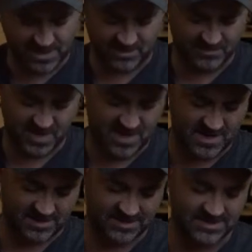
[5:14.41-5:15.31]
tuck
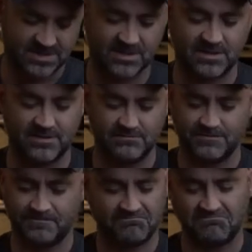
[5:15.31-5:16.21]
box. It's nothing
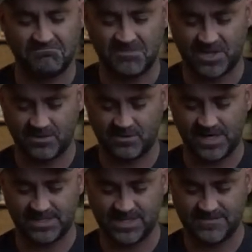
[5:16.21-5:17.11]

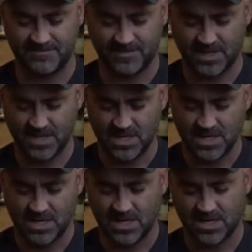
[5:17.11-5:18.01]
crazy.
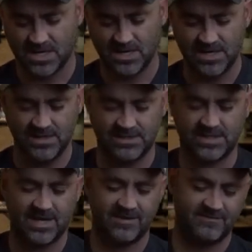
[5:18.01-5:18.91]

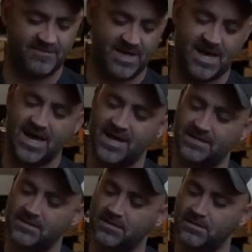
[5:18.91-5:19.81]
Inside of
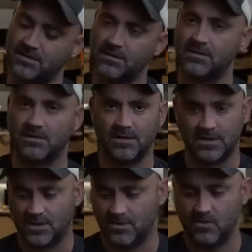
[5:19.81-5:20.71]
that,
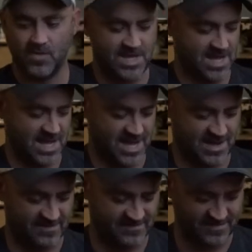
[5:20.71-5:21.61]
we
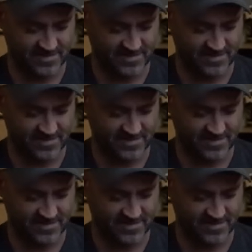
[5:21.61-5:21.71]
have